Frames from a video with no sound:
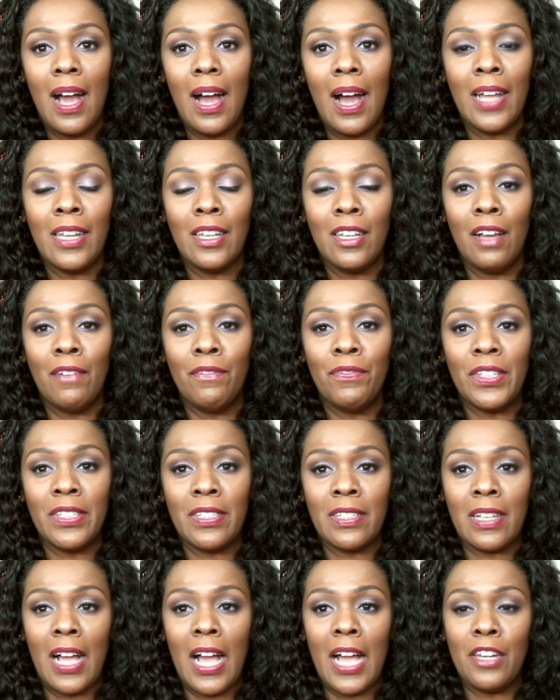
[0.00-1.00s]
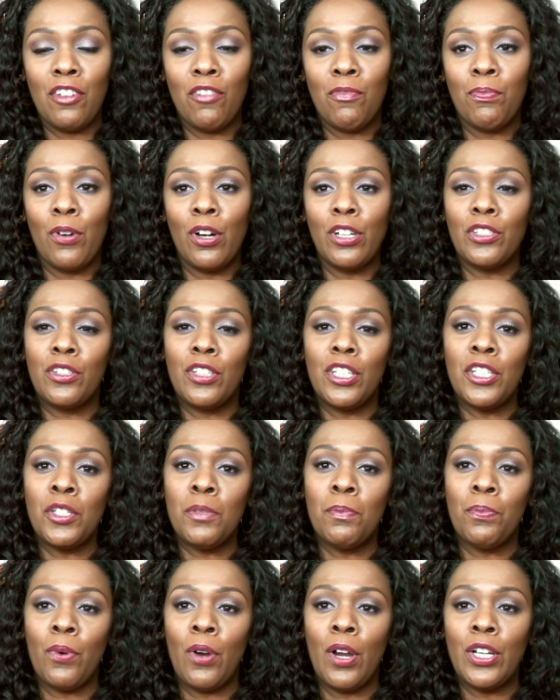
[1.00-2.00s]
I love this kind of brush. This
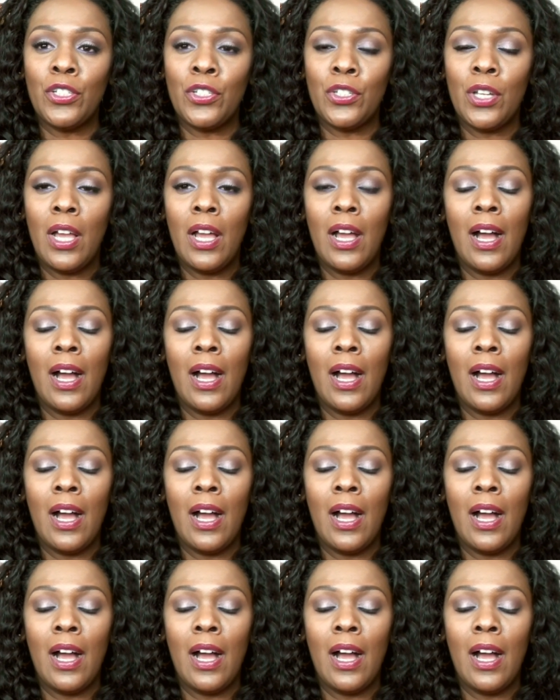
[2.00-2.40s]
brush,